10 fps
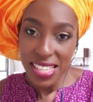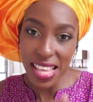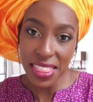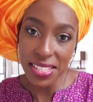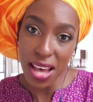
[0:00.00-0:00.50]

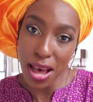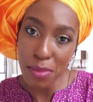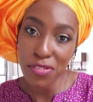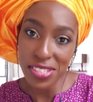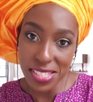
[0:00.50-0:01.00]
Set the
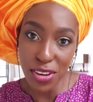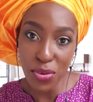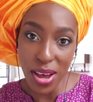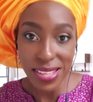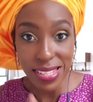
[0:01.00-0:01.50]
time for
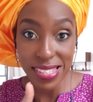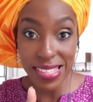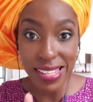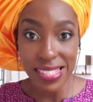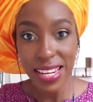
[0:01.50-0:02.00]
sunrise and
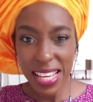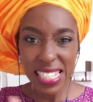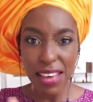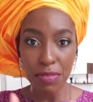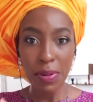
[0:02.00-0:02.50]
sunset,
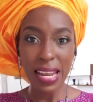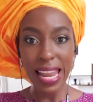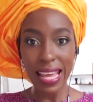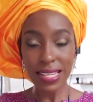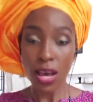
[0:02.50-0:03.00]
has never
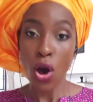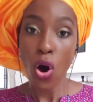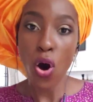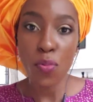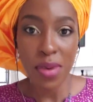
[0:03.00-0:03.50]
been late
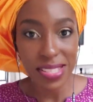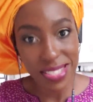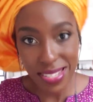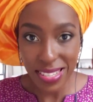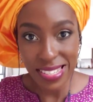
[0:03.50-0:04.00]
or
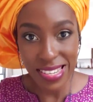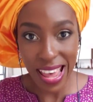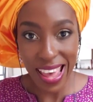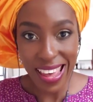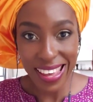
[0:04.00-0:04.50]
missed a
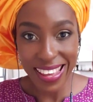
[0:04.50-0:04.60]
day.